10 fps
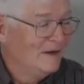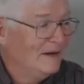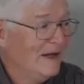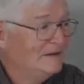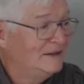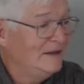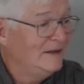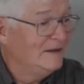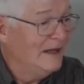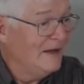But, and
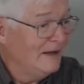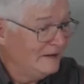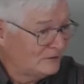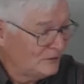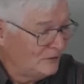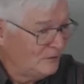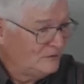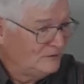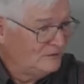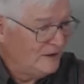see, and that's true,
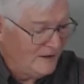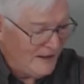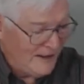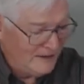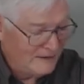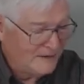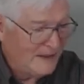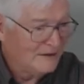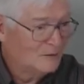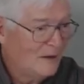what you said. And
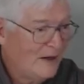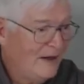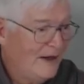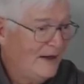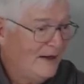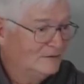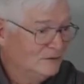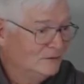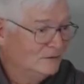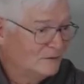that's why I have
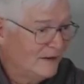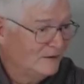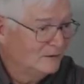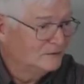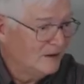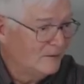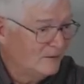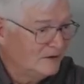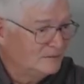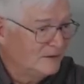students write those
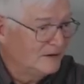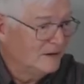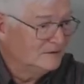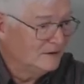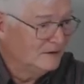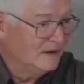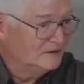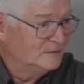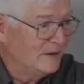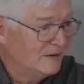summaries, because it
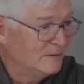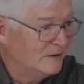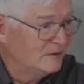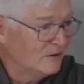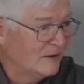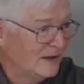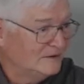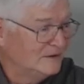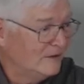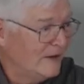does make them
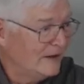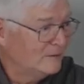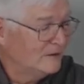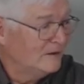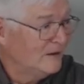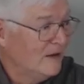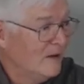internalize and interact with it.